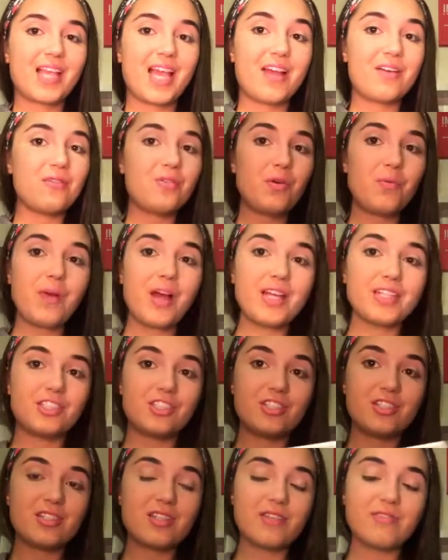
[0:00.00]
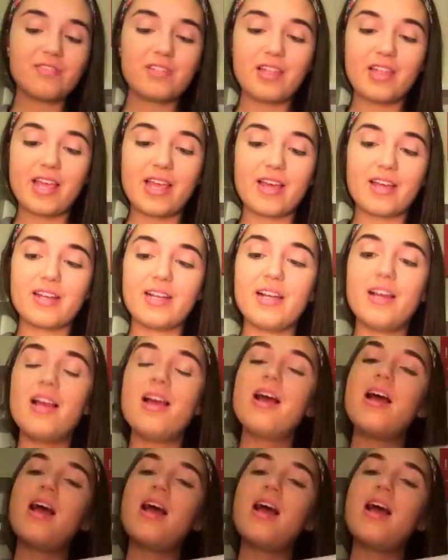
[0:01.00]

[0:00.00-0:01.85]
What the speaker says: I don't know why, she just loves to lay on it.